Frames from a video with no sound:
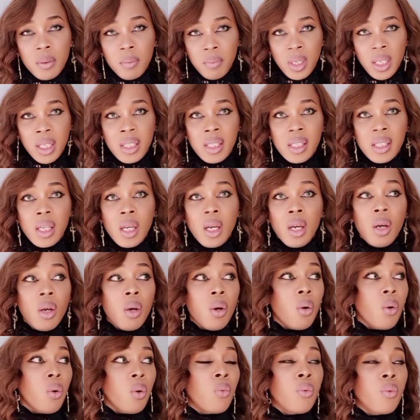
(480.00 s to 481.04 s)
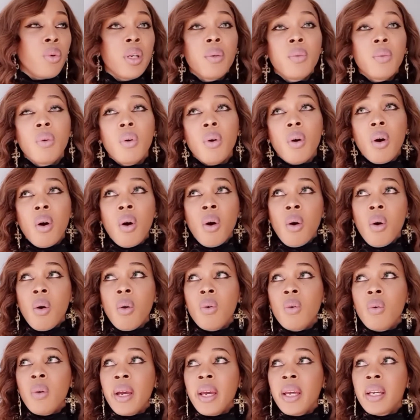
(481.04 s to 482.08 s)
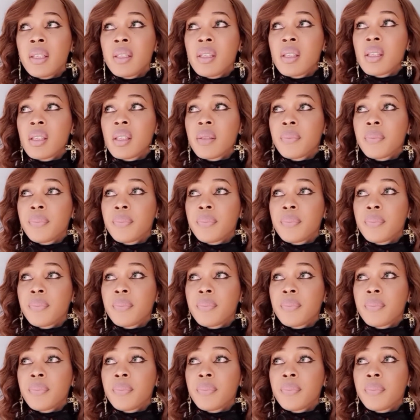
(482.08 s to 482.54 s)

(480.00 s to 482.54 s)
beings, we will always